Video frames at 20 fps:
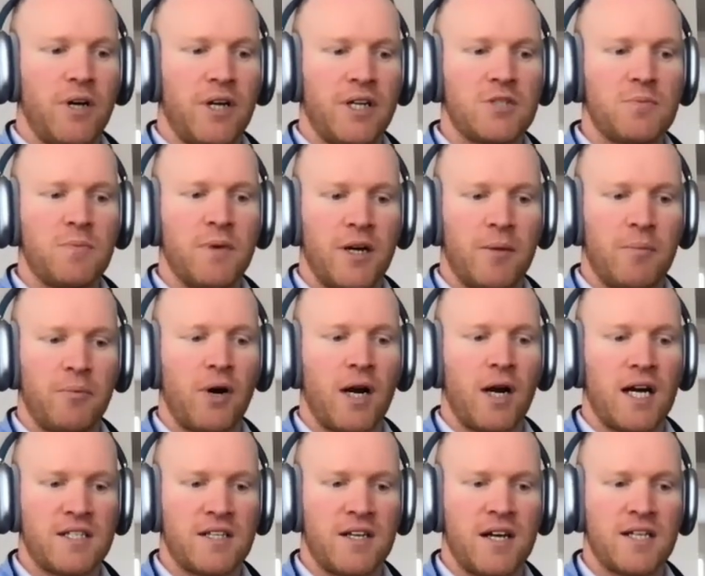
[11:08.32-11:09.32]
it's been a
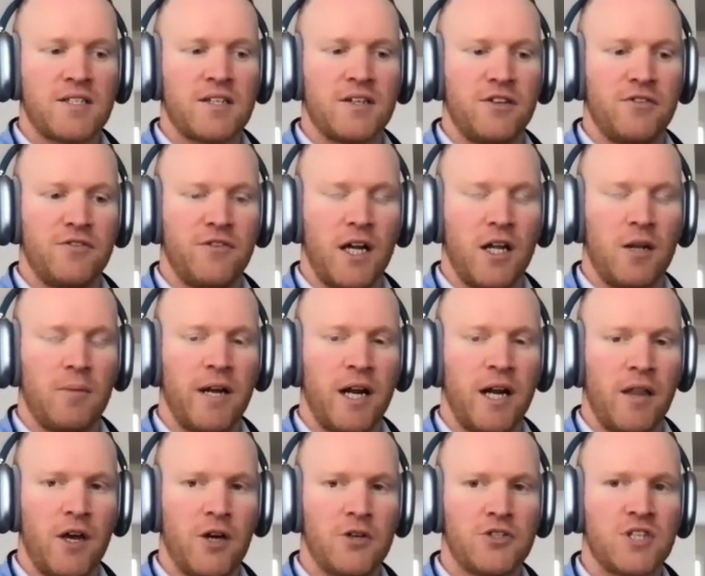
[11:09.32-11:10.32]
process and development
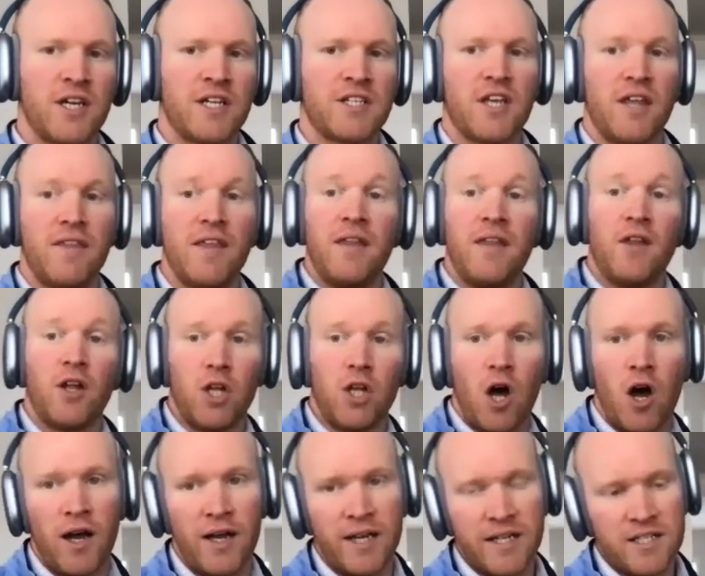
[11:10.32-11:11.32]
on those things. And then the
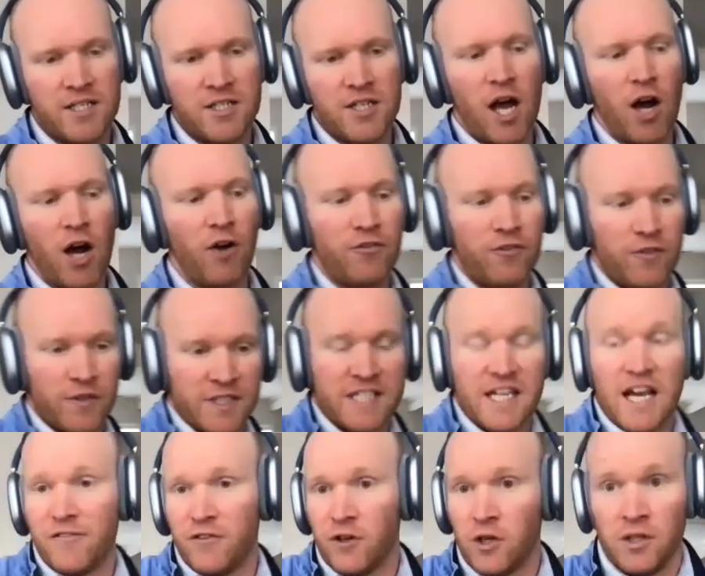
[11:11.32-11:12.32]
law itself,
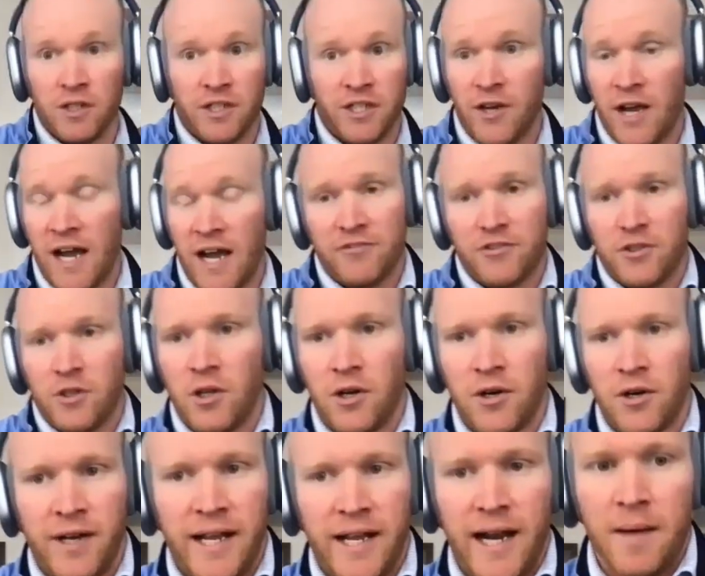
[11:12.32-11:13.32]
definitely you have to
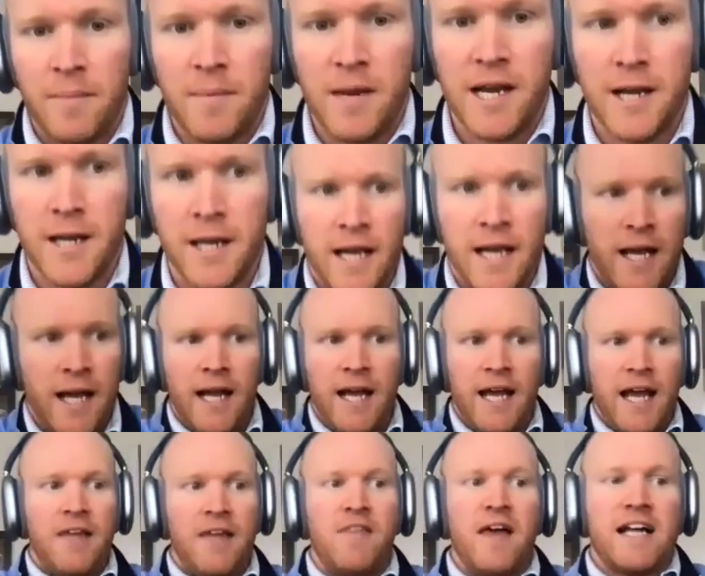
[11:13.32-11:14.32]
learn it. I mean,
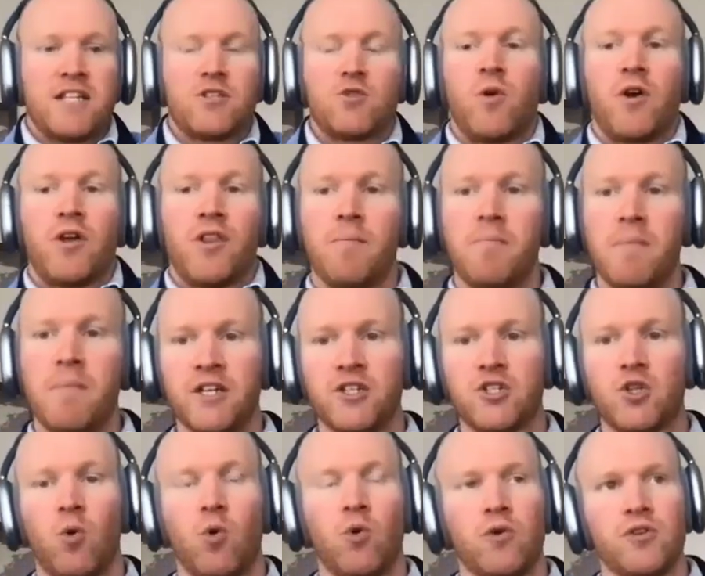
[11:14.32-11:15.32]
and that's where the
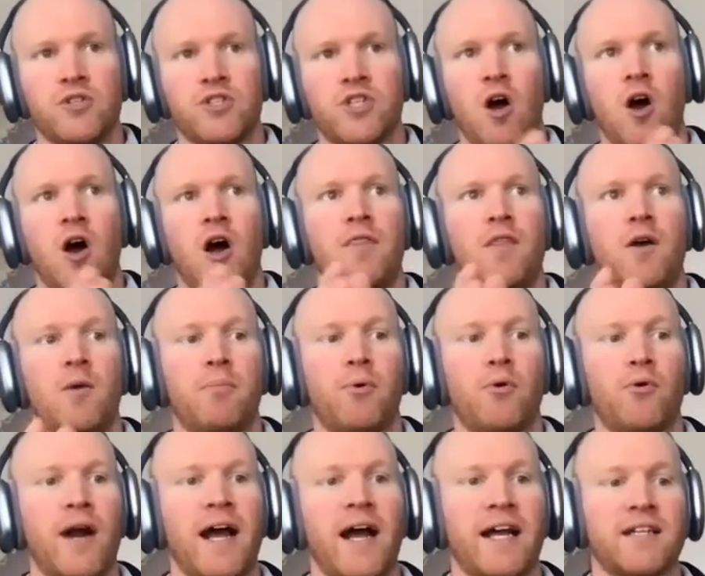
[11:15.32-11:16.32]
mentors on the
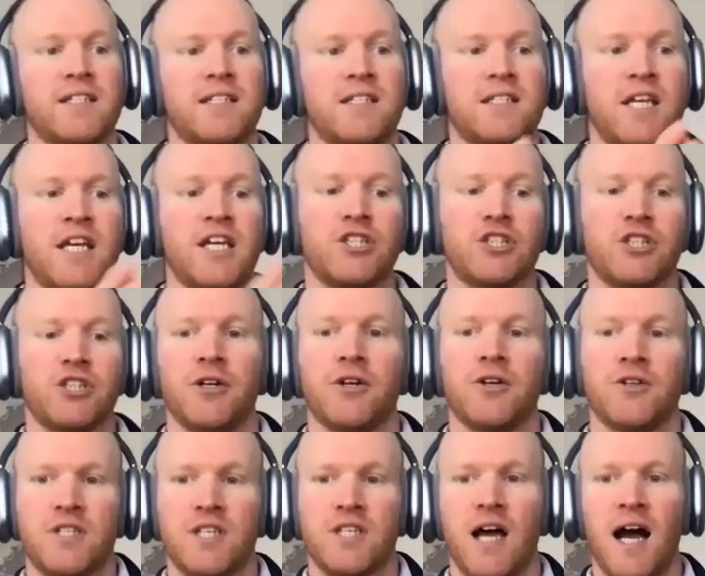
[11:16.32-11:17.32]

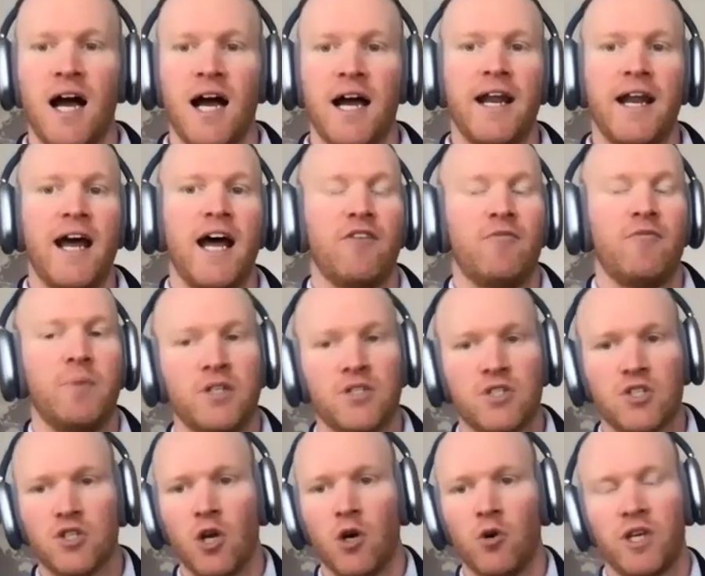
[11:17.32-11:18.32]
practitioner side have been
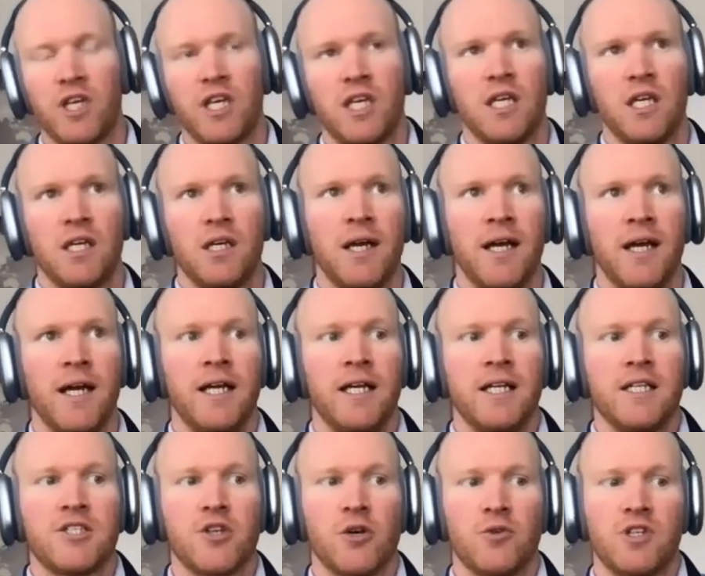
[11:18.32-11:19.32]
so key.
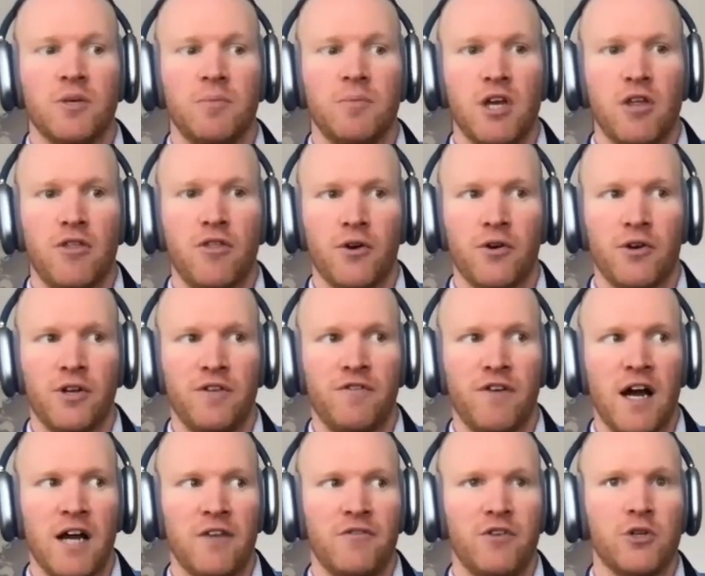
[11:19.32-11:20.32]
So to be
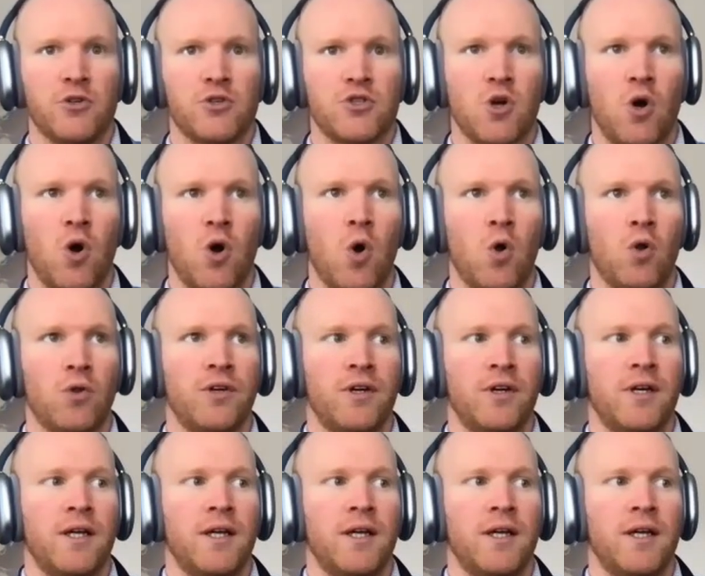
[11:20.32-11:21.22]
35 years old,